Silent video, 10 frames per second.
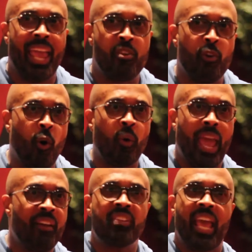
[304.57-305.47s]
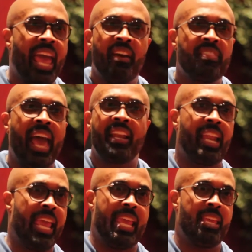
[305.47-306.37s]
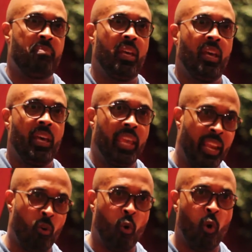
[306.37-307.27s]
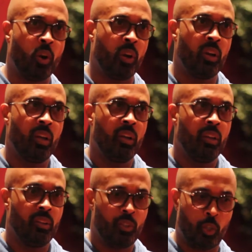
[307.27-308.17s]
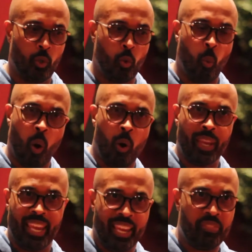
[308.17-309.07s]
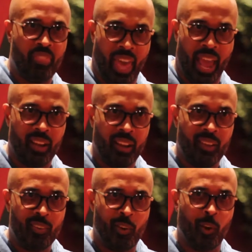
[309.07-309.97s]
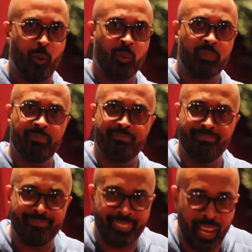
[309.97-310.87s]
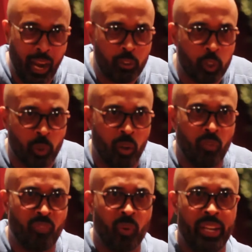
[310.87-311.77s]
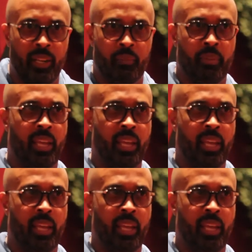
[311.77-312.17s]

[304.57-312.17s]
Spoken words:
And you don't have to have that name in order to walk in that, you know, doctrinal freedom.